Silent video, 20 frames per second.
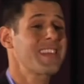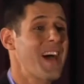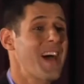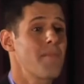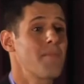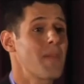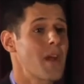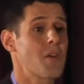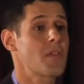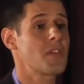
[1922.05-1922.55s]

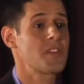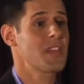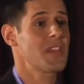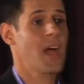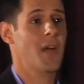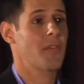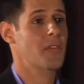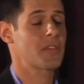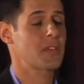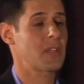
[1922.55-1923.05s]
not bear this
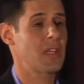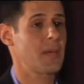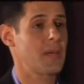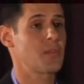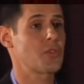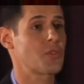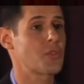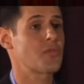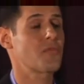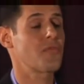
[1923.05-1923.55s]
out. This
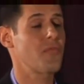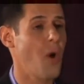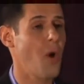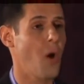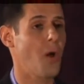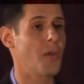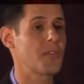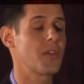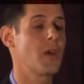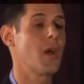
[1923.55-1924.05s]
claim is just
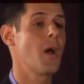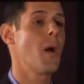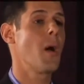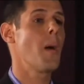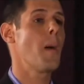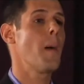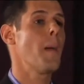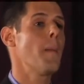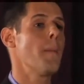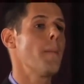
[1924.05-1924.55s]
false.
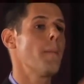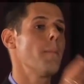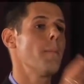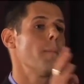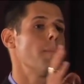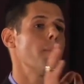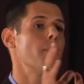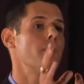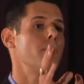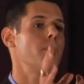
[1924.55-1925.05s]

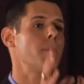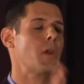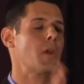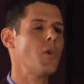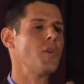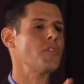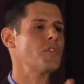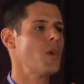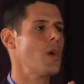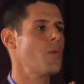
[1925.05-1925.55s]
But
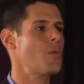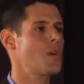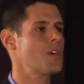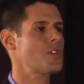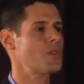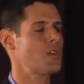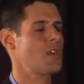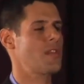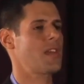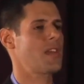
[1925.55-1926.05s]
also I
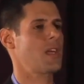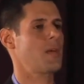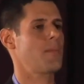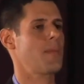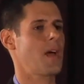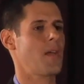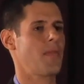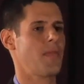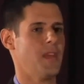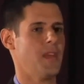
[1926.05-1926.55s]
want you to think
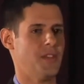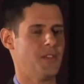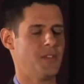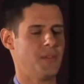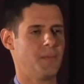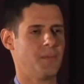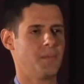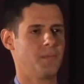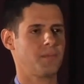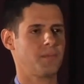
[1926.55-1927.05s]
about
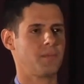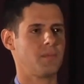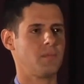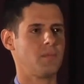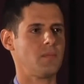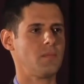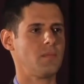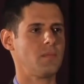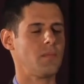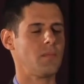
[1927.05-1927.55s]
this.
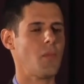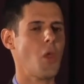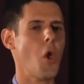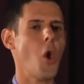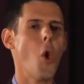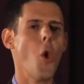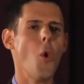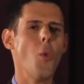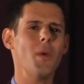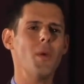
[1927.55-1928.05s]

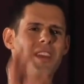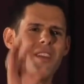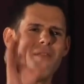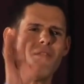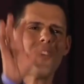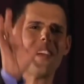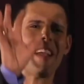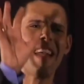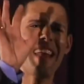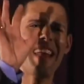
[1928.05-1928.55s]

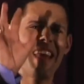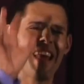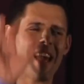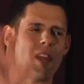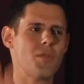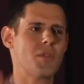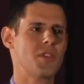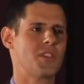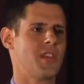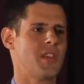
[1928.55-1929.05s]
Whenever a
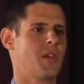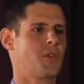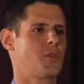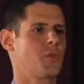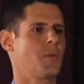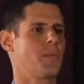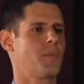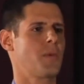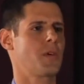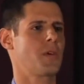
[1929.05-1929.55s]

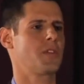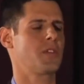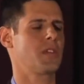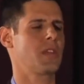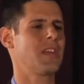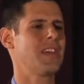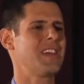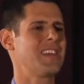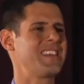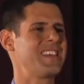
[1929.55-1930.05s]
heterosexual
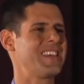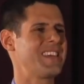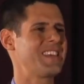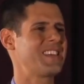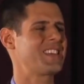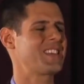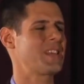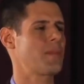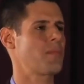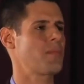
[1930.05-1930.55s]
person
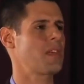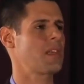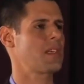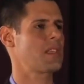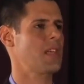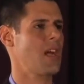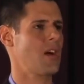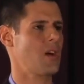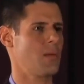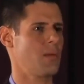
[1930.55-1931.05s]
does something
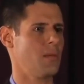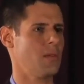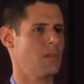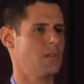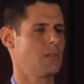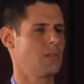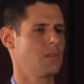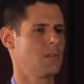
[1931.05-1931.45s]
terrible,